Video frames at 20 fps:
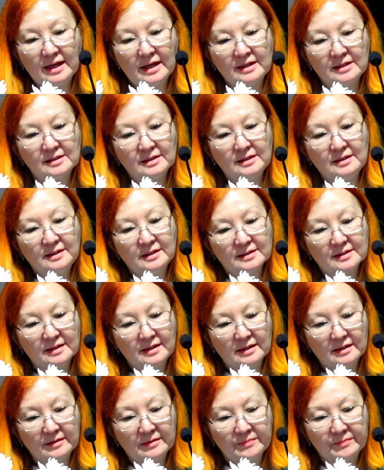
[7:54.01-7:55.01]
and
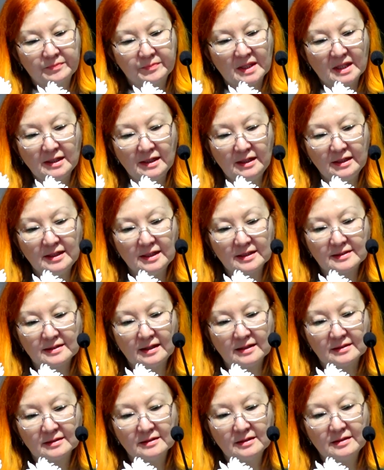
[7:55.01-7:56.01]

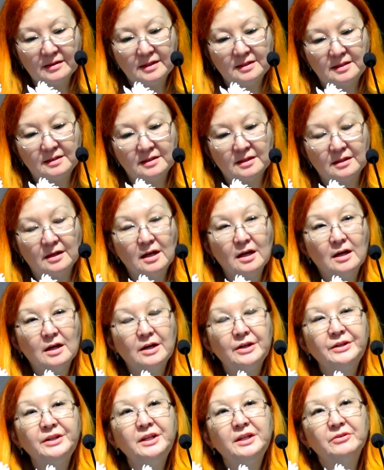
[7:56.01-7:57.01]
Yerekesheva, this is the
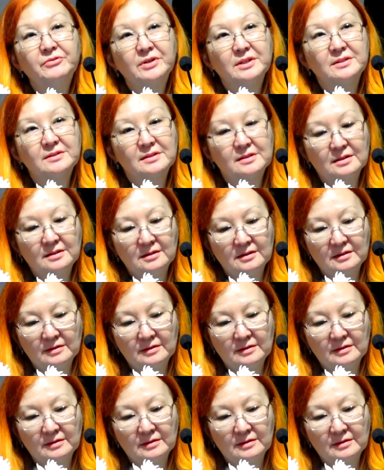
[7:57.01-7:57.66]
nearest